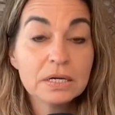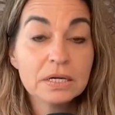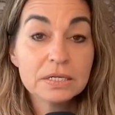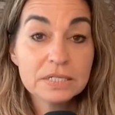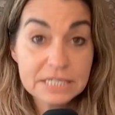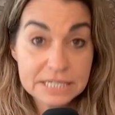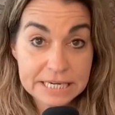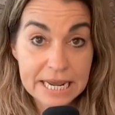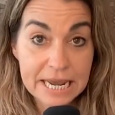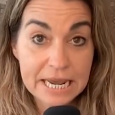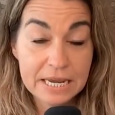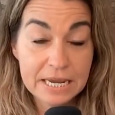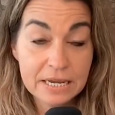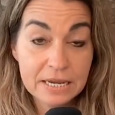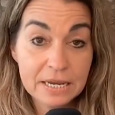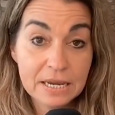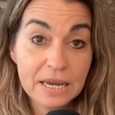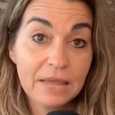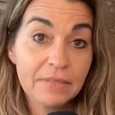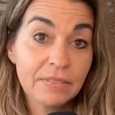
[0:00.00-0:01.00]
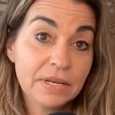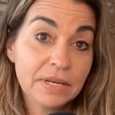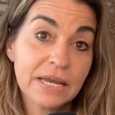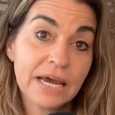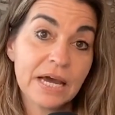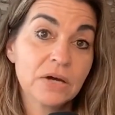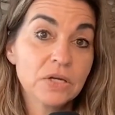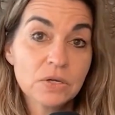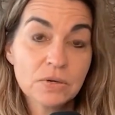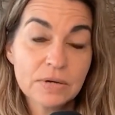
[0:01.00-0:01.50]
today and then
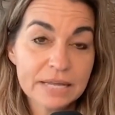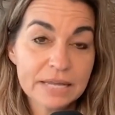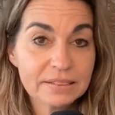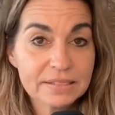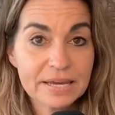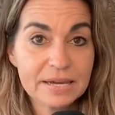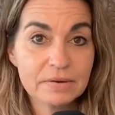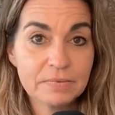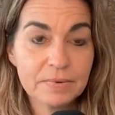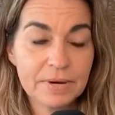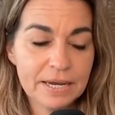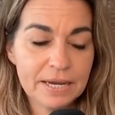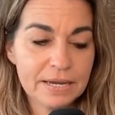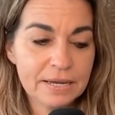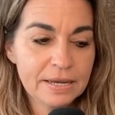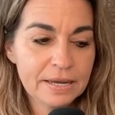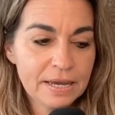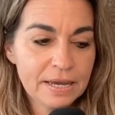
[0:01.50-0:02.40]
how you got that way.